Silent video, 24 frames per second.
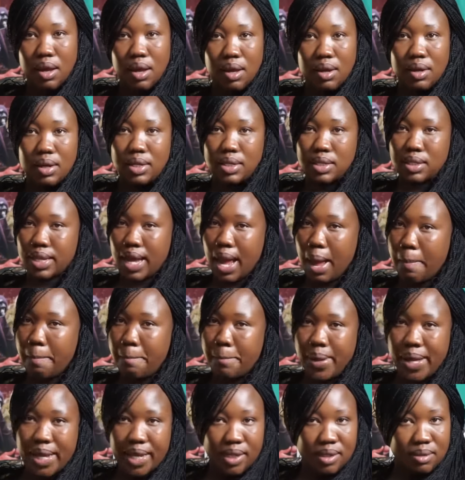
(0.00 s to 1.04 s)
This guy
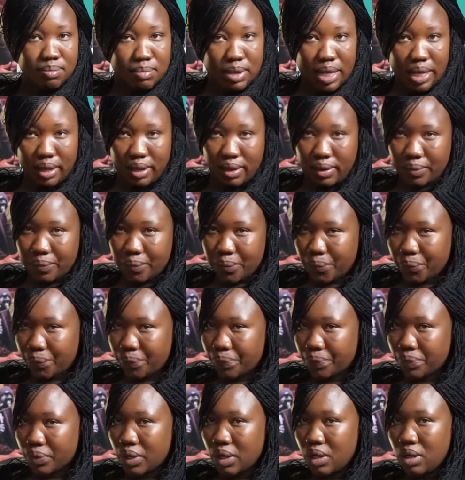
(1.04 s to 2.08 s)
bent me.
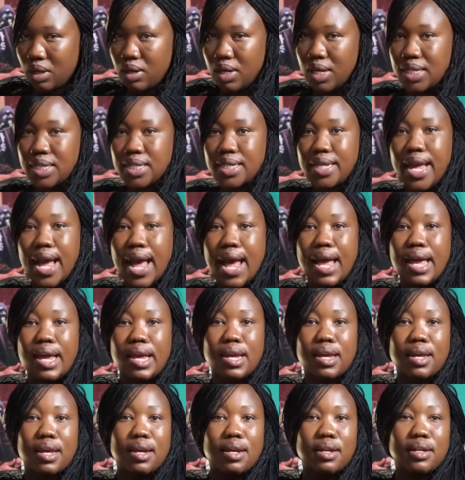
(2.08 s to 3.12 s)
This guy
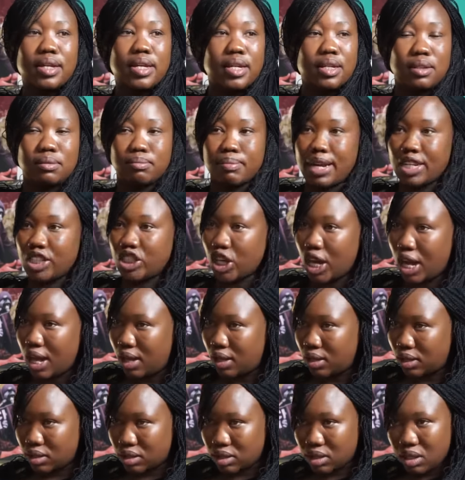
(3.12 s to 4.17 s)
killed my
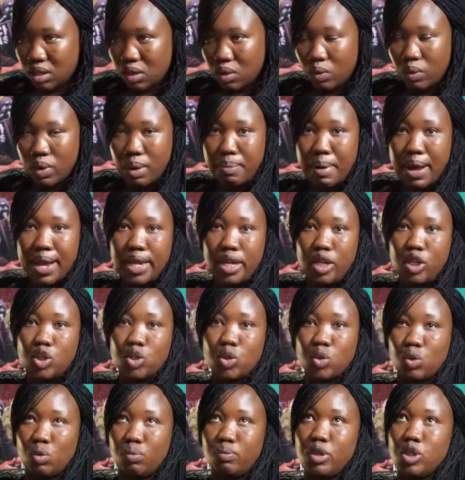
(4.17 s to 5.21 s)
child, whereby he
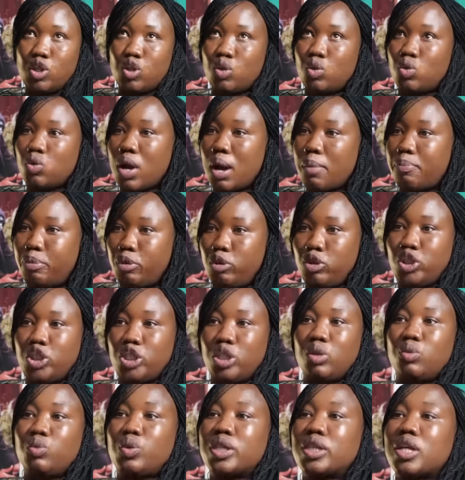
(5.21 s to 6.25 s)
took me to do
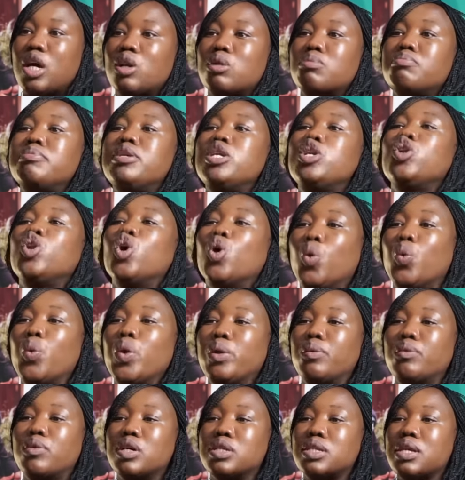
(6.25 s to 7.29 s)
abortion without me
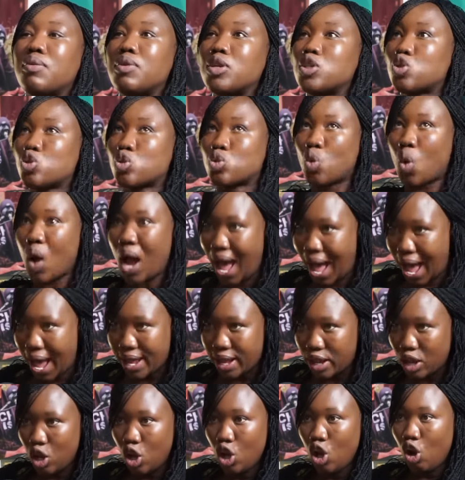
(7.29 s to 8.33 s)
knowing, because I was so
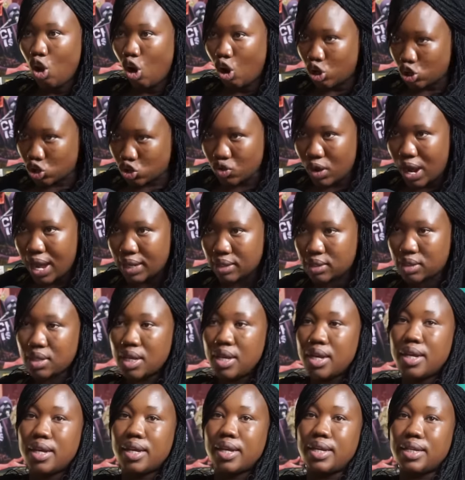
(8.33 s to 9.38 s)
high on drugs.
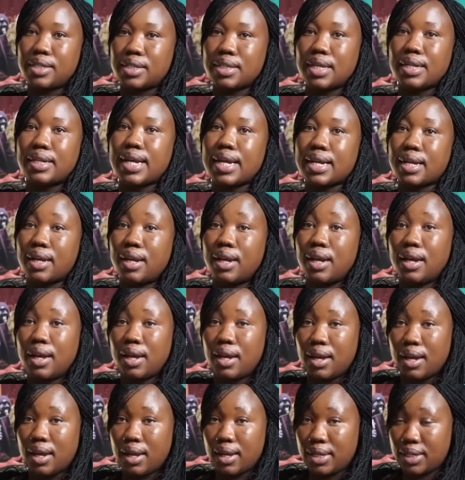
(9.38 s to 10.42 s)
He said that
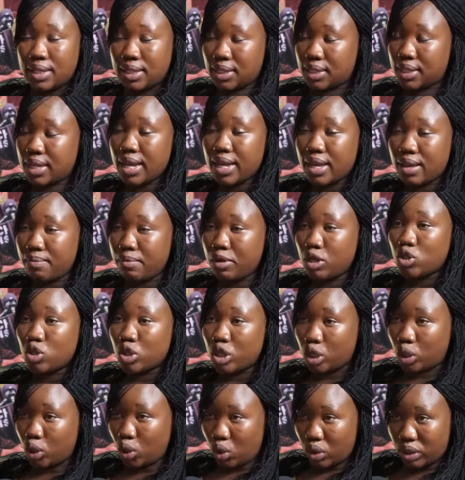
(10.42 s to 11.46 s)
it's taking me to
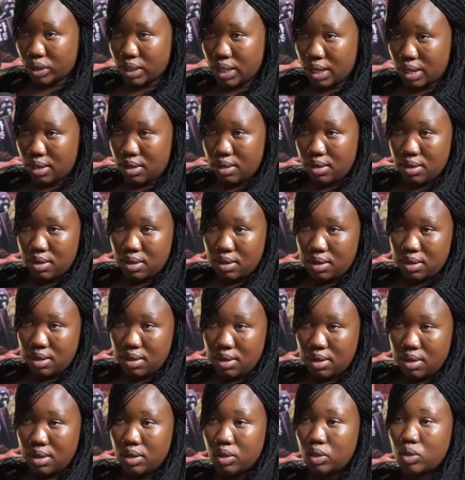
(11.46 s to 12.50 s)
the doctor
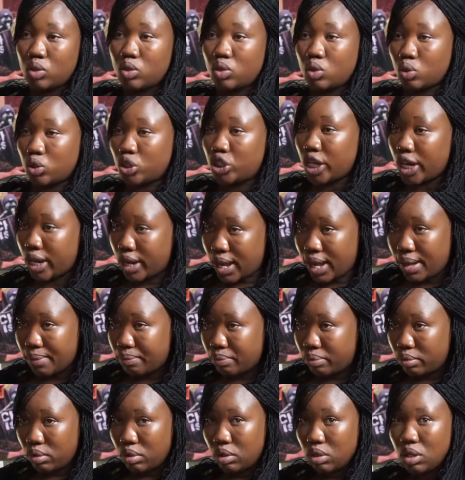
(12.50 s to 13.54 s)
to do checkup.
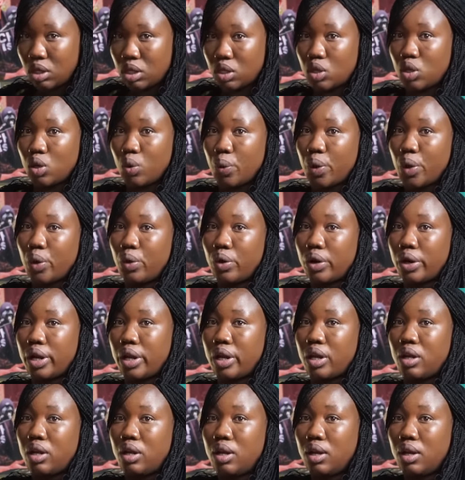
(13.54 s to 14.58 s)
Not knowing how it.